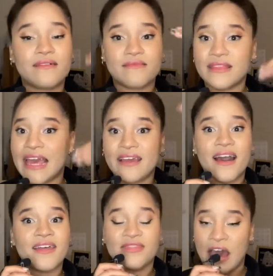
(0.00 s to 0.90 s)
like
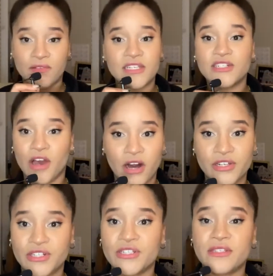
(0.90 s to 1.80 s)

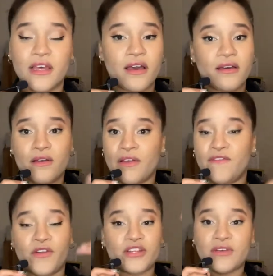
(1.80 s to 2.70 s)
$1,000, or if
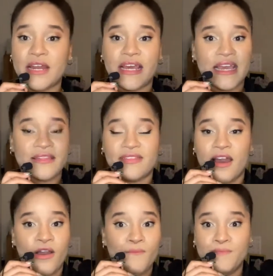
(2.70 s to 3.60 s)
you're not trying to hit
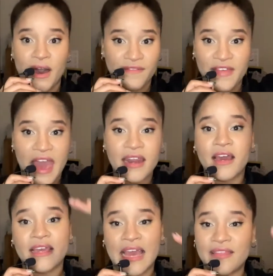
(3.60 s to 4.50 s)
above that,
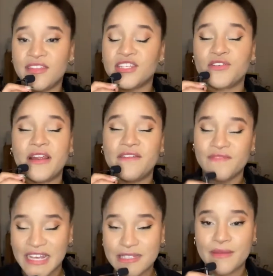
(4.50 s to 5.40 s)
again, these are
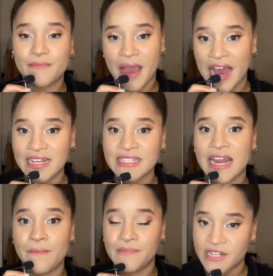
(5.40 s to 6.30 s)
investment bags that
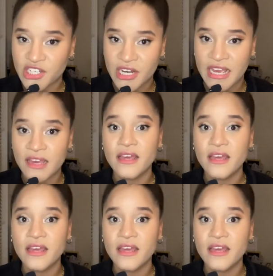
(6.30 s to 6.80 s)
I'm mentioning,